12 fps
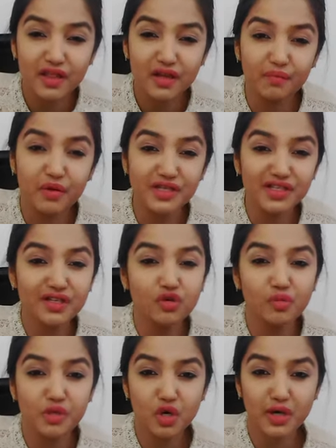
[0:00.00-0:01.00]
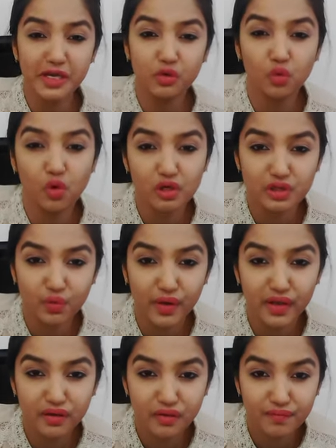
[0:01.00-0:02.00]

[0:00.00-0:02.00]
the person whom you're involved with.